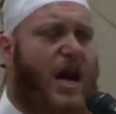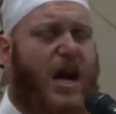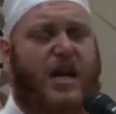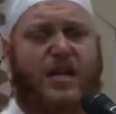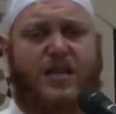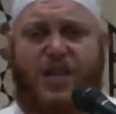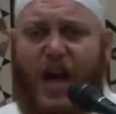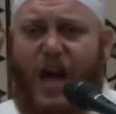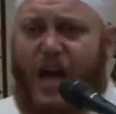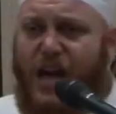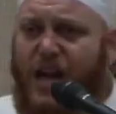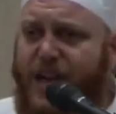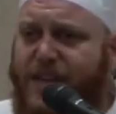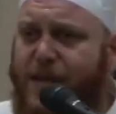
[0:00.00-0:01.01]
And
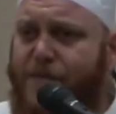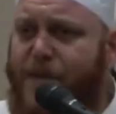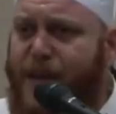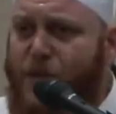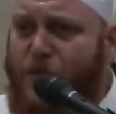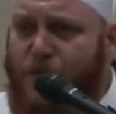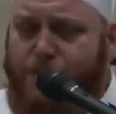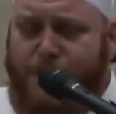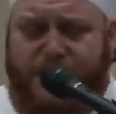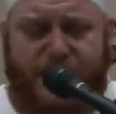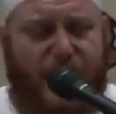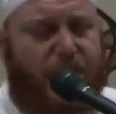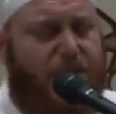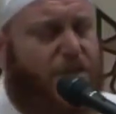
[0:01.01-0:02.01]
inshallah, the money will be
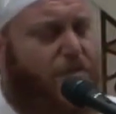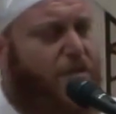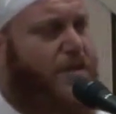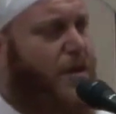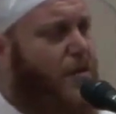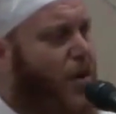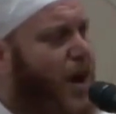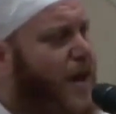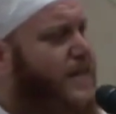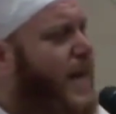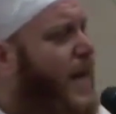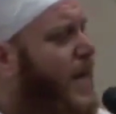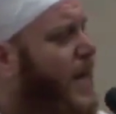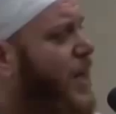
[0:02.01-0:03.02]
sent through the right
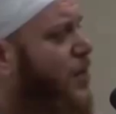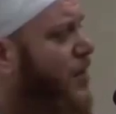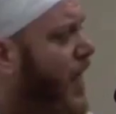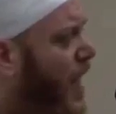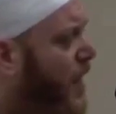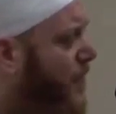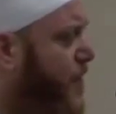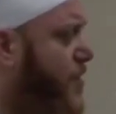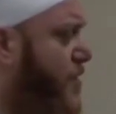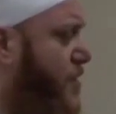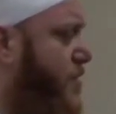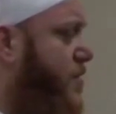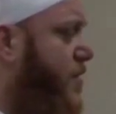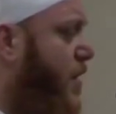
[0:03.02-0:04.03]
and legal
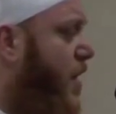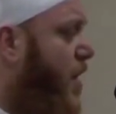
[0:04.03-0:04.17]
avenues.